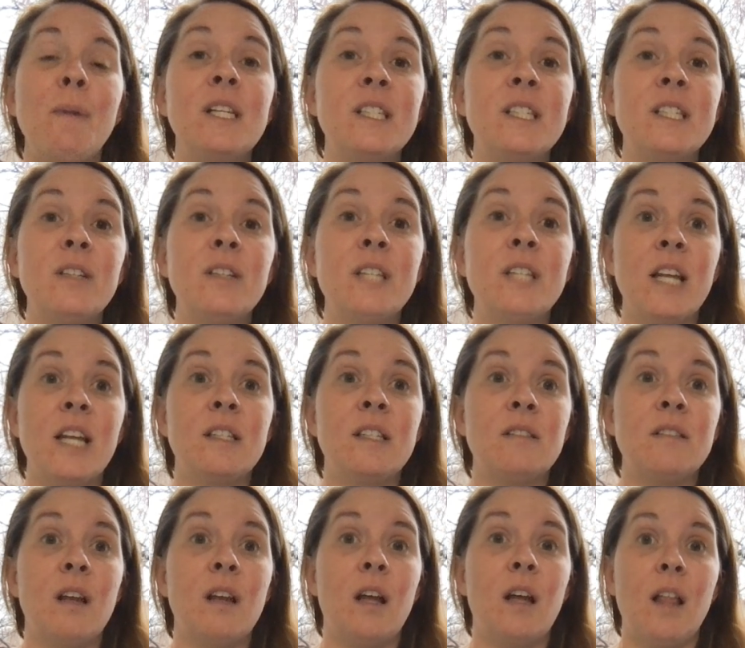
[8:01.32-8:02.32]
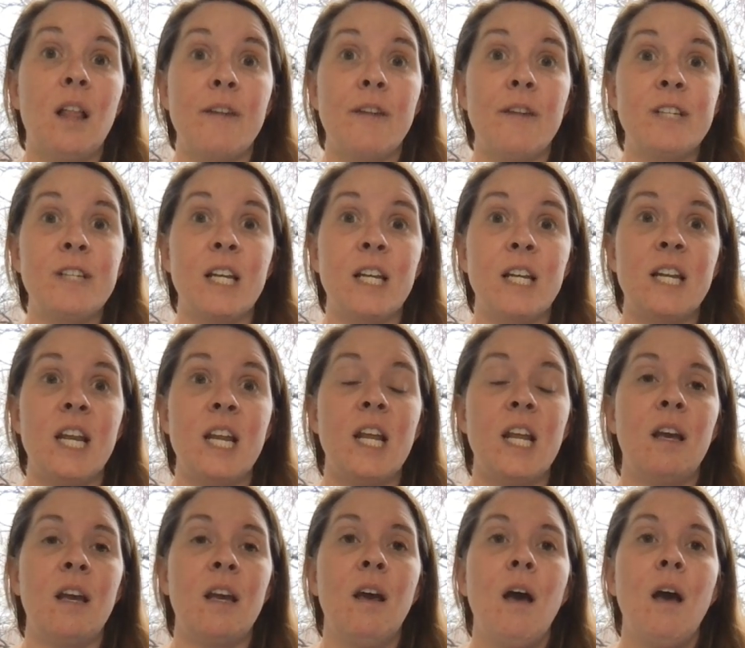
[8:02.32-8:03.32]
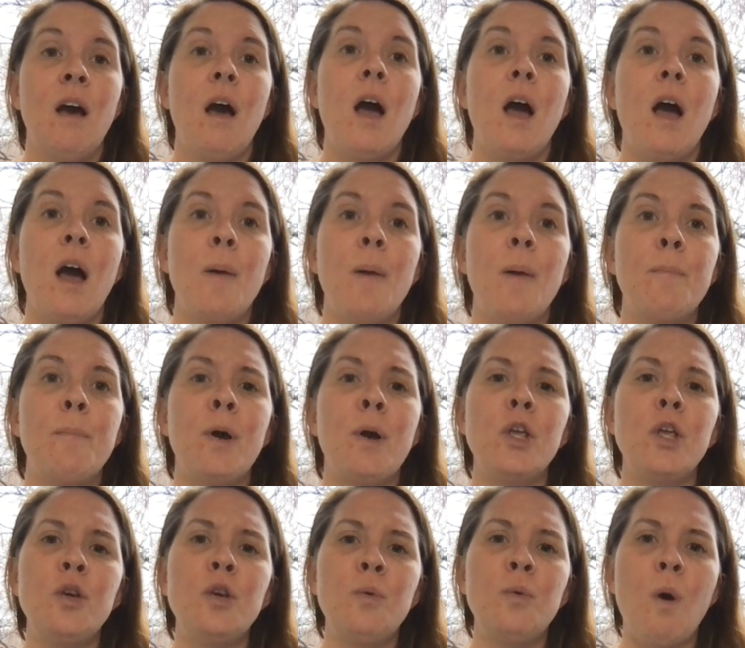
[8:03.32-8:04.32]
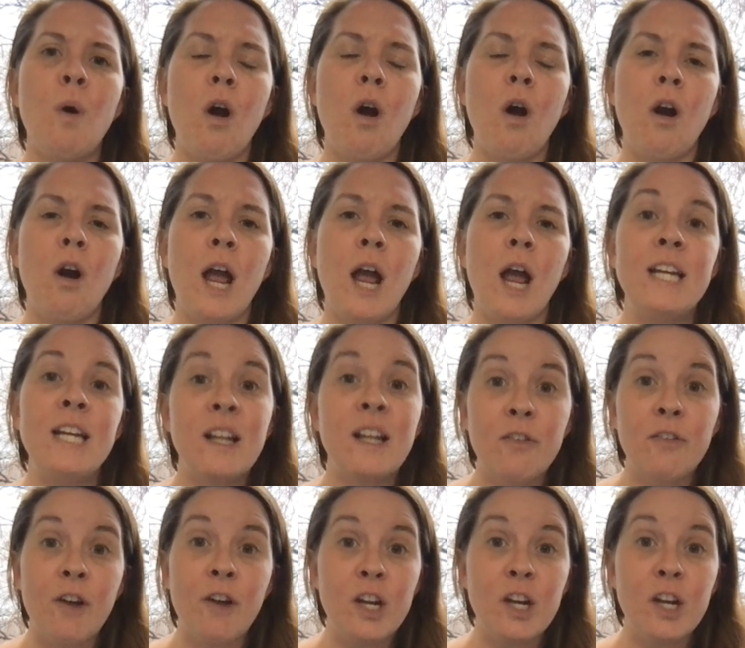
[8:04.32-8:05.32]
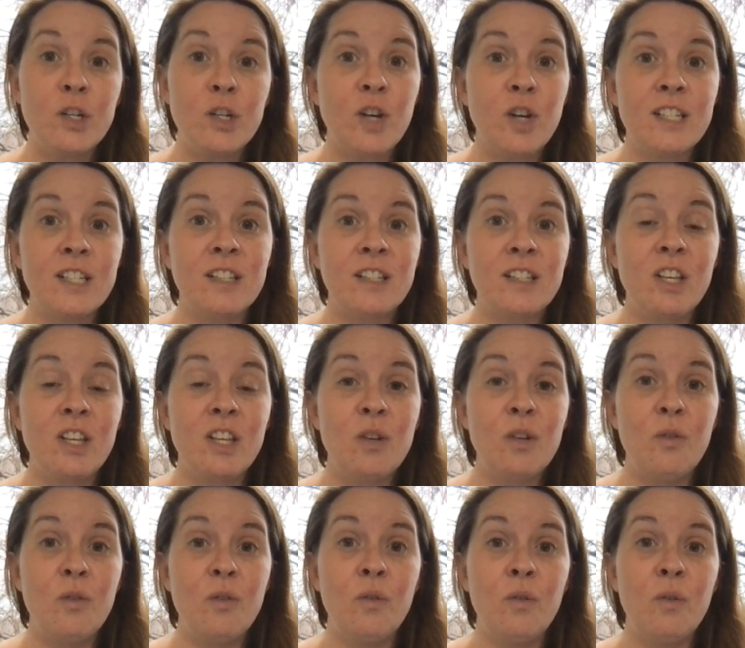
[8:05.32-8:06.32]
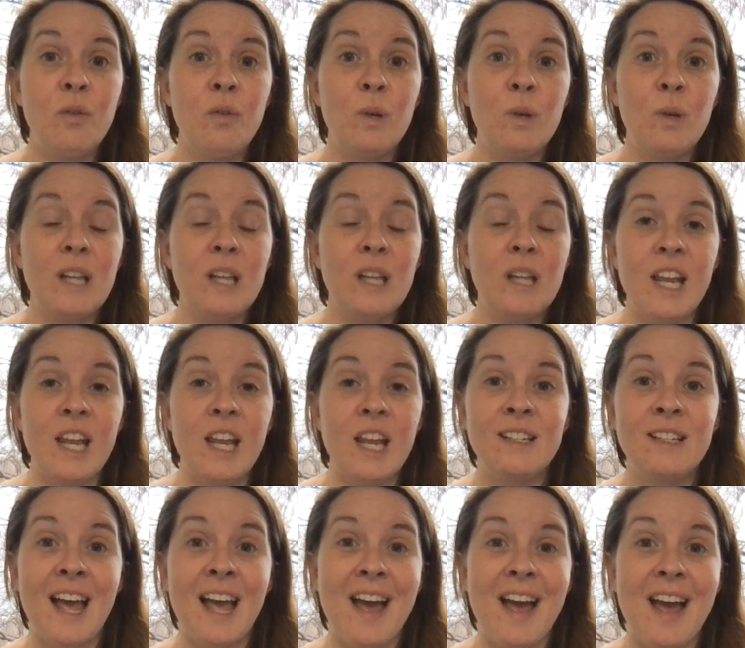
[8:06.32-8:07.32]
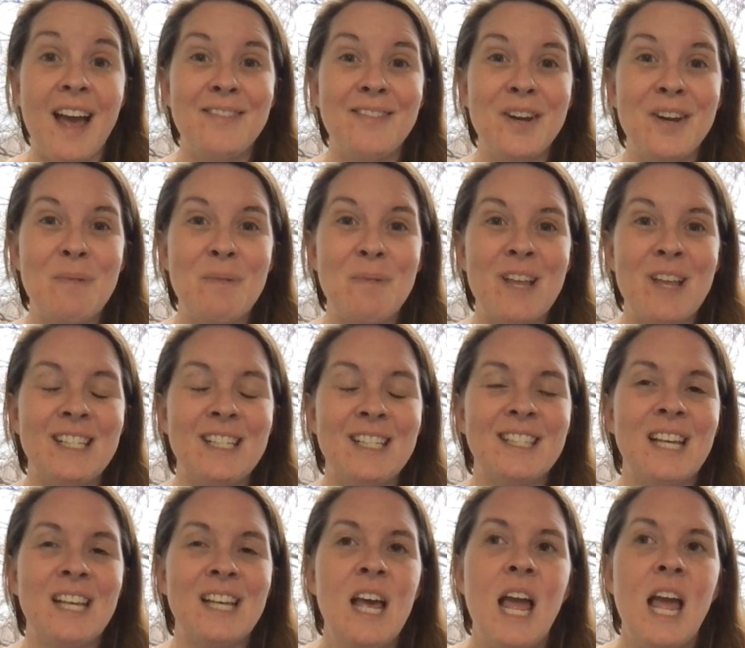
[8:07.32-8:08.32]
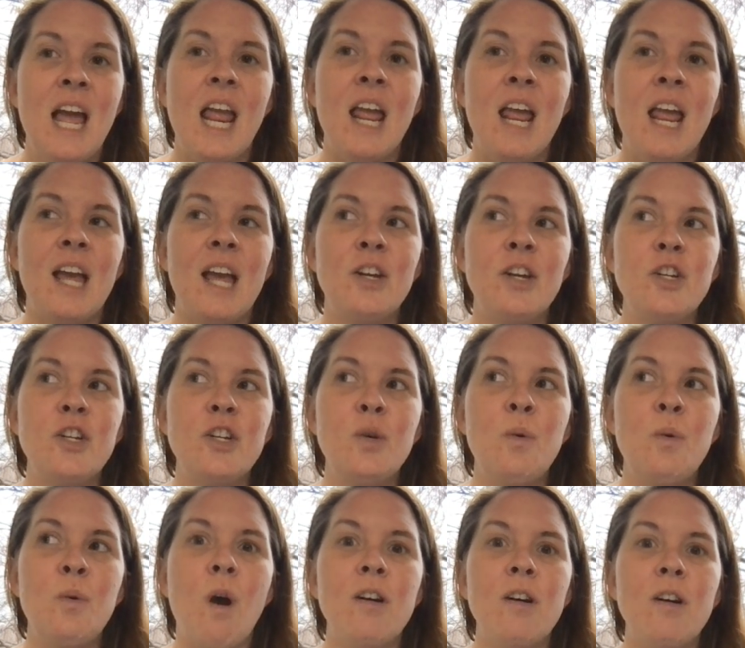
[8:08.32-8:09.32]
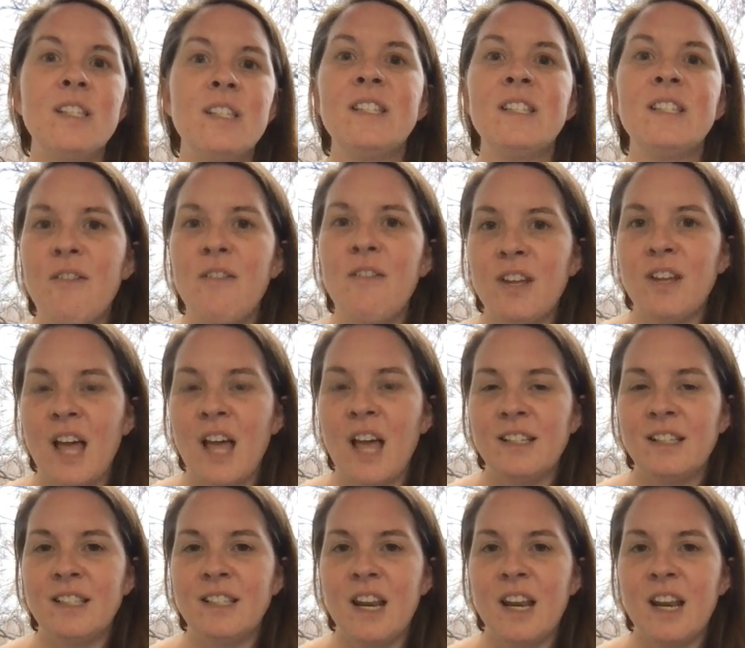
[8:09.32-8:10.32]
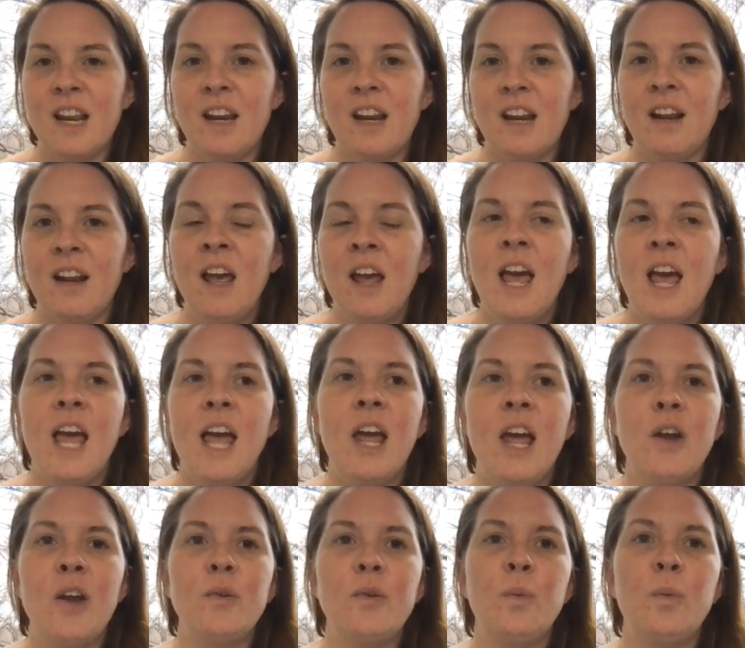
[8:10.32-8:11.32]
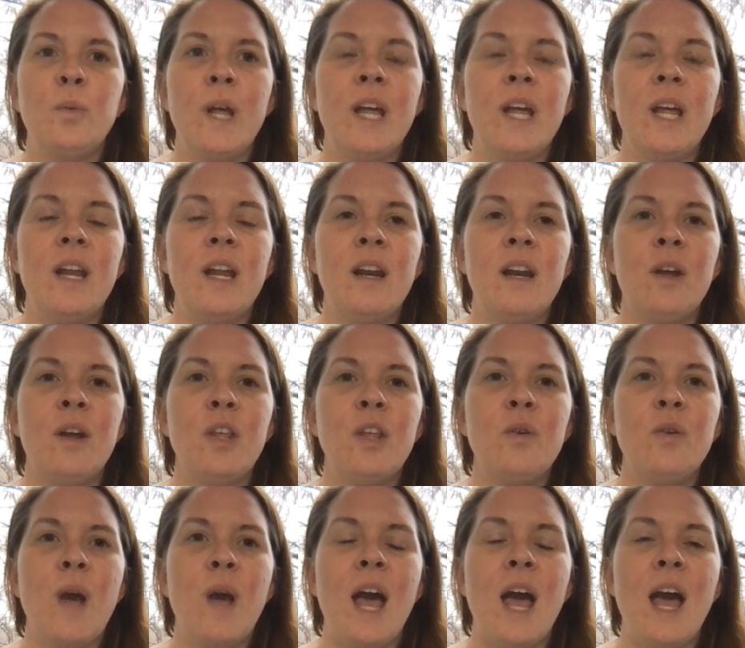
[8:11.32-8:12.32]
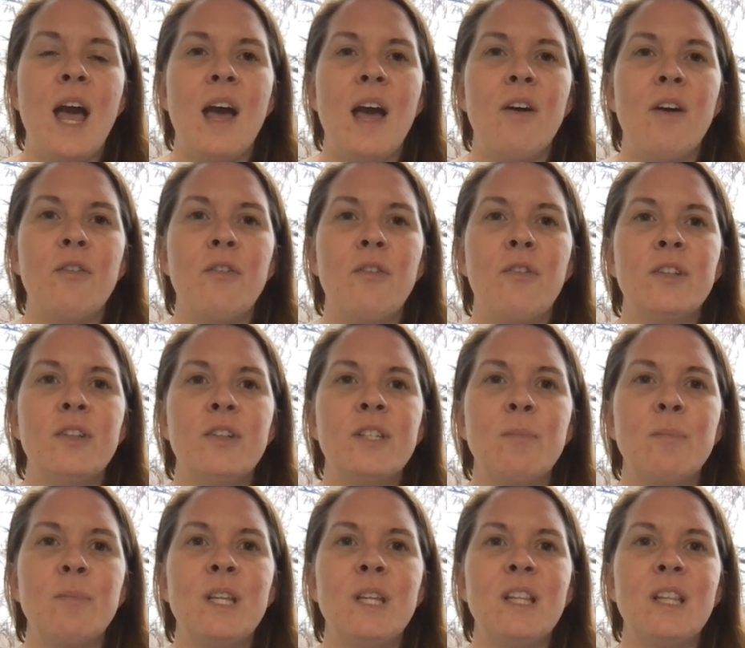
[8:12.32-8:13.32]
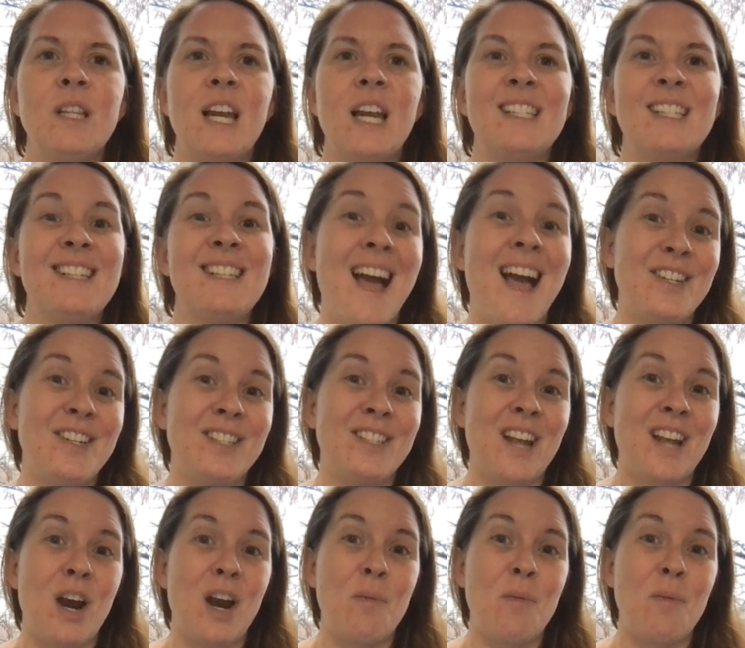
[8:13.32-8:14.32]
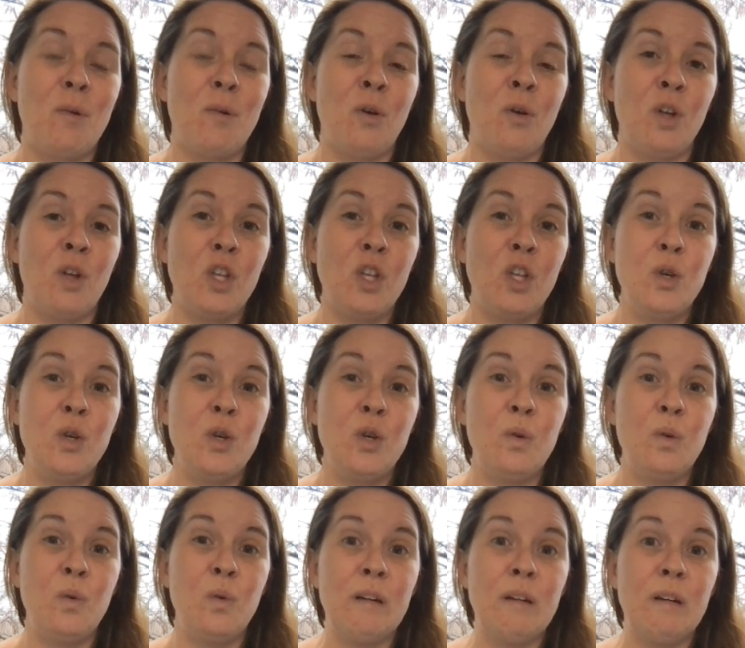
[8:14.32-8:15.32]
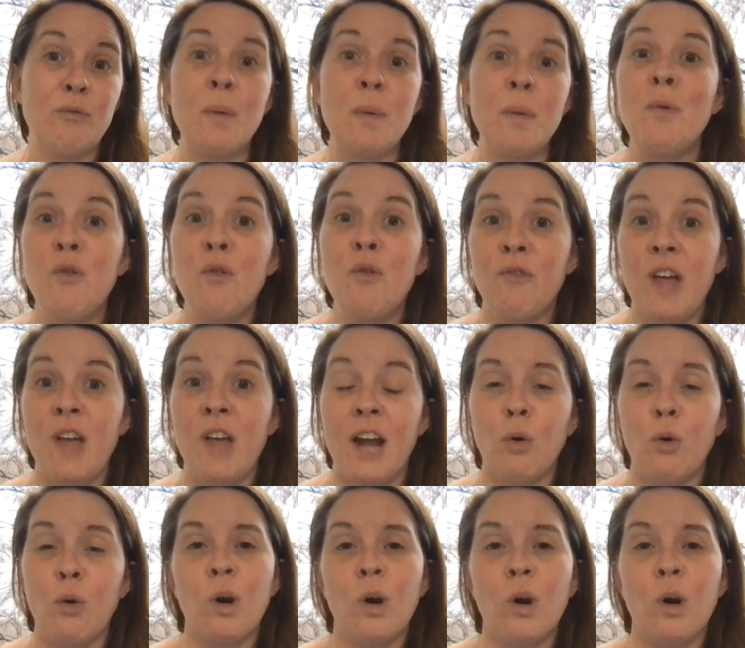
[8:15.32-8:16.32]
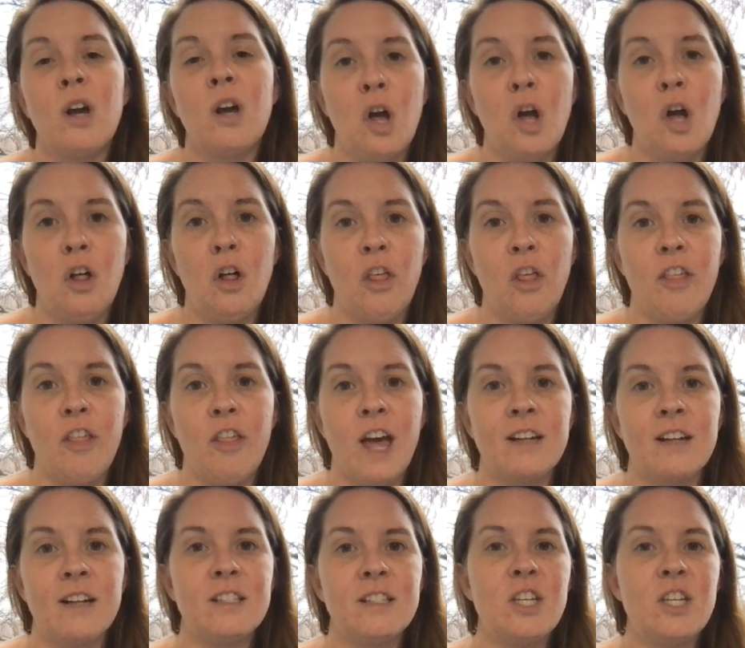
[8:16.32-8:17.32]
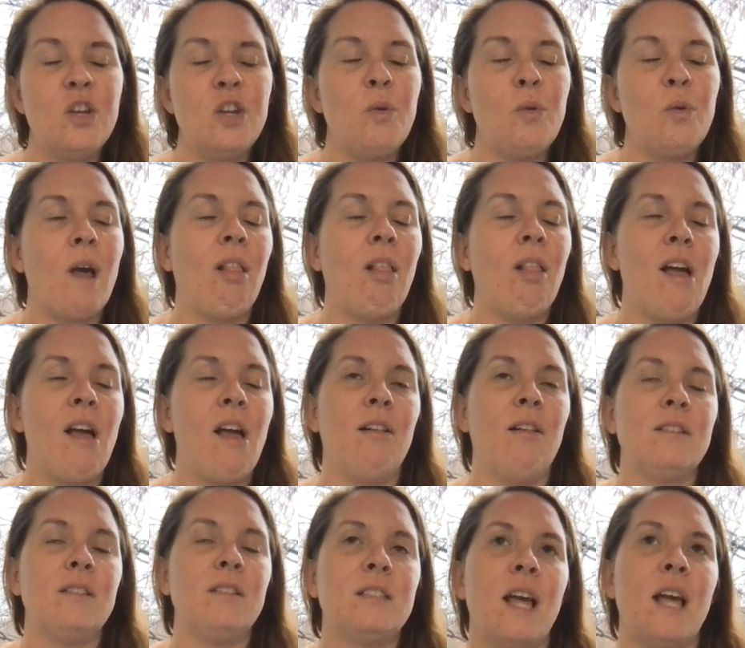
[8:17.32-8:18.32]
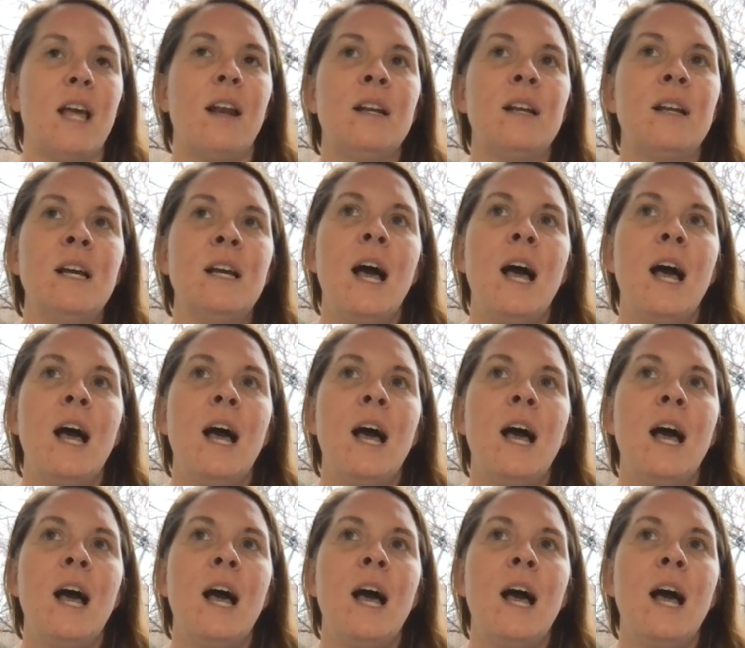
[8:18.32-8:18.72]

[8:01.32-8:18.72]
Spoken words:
it still takes a lot of technique, but you are identifying traits that you would like to have in your plants, and you are saving that seed. And when you have something that is not desirable, you remove that or cull that, C-U-L-L is that.